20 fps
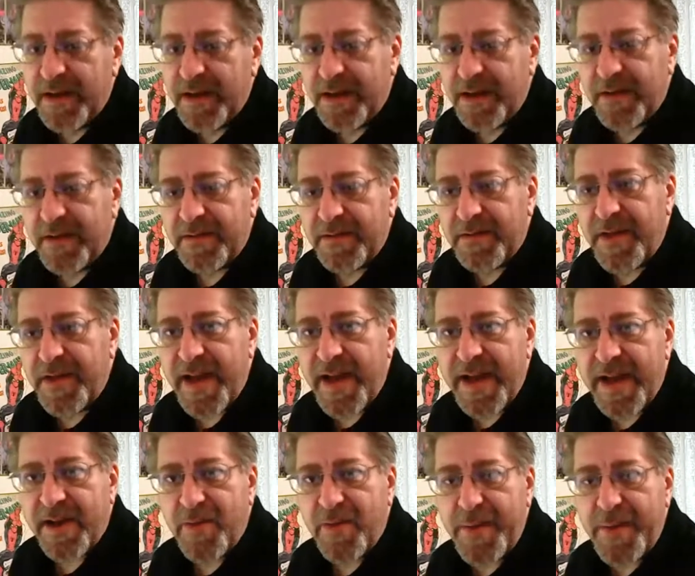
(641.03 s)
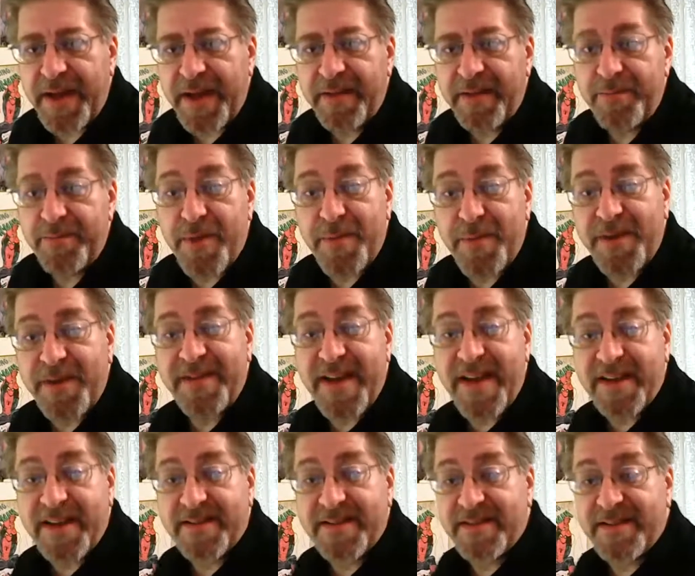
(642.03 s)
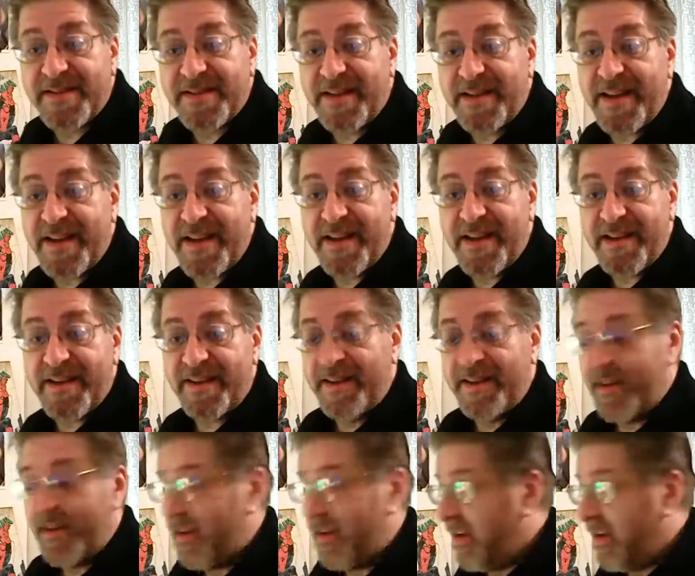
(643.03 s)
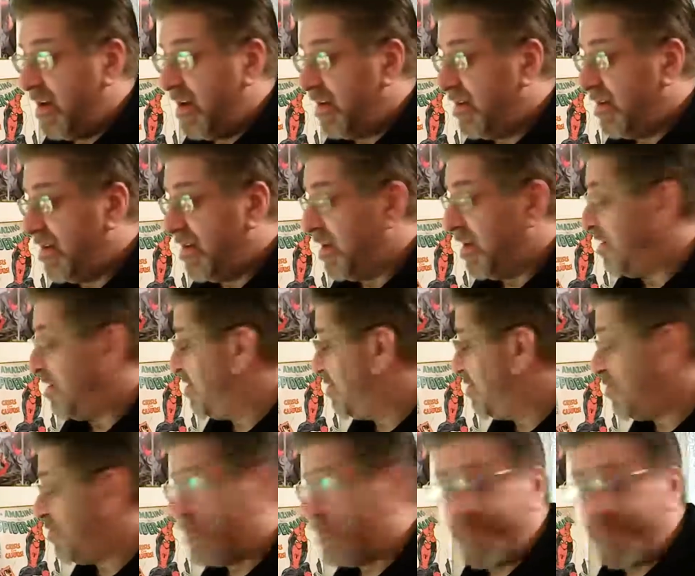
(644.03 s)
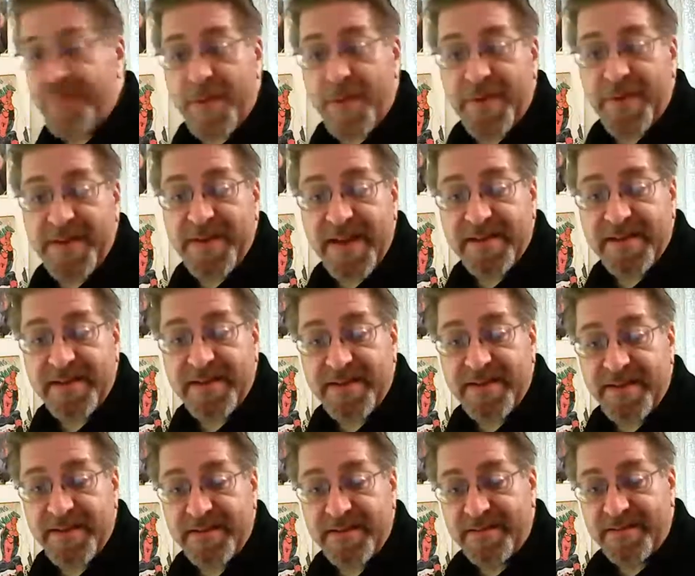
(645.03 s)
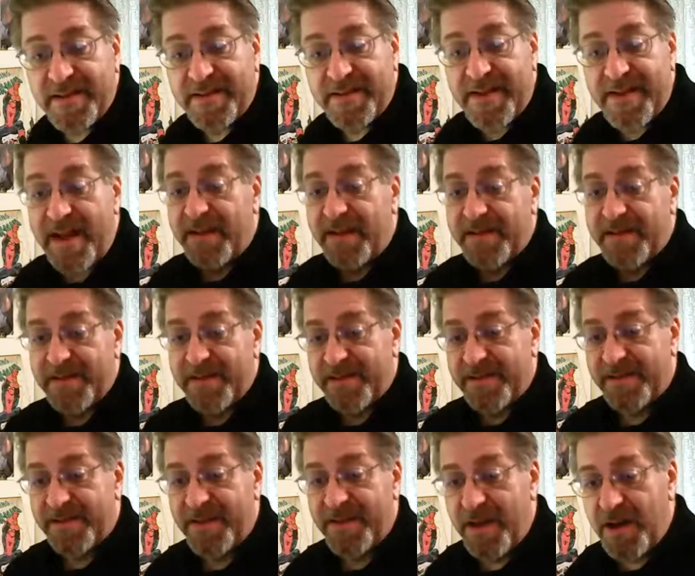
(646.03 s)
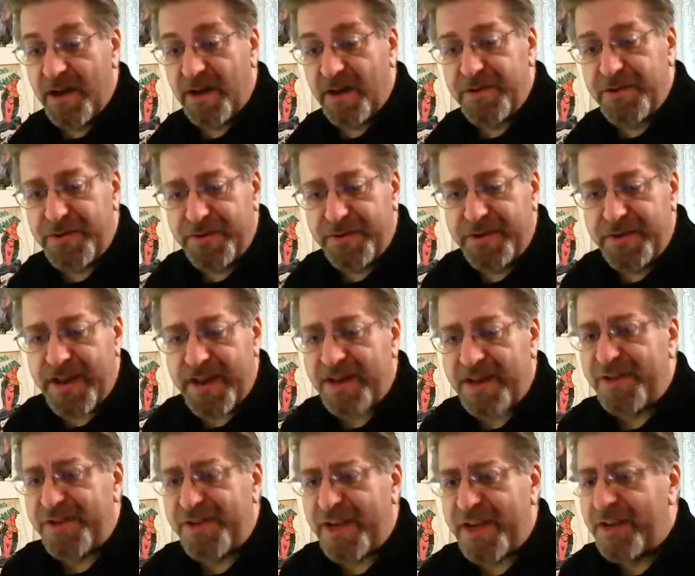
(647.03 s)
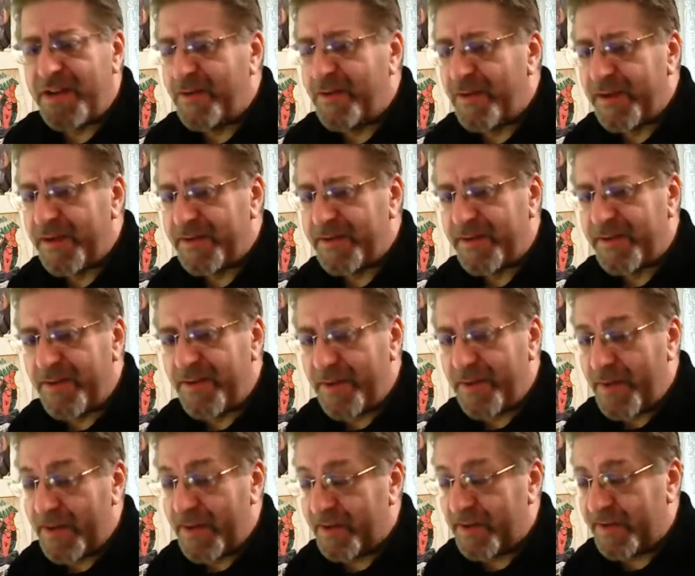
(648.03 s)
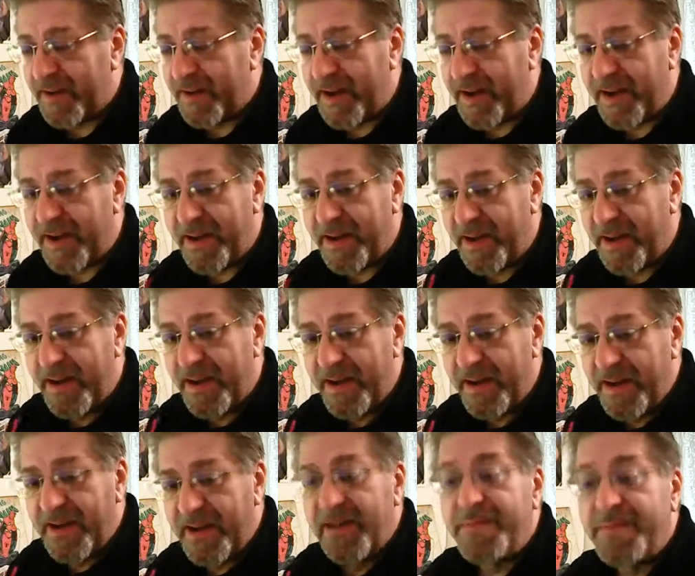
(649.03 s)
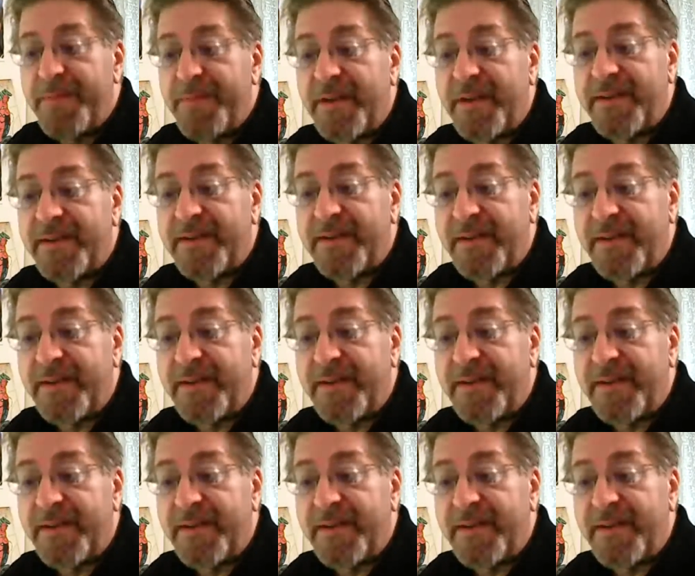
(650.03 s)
Yeah, I had to go pay property taxes today. Uh, Property taxes in Dallas are due at the end of January, so I paid it today. But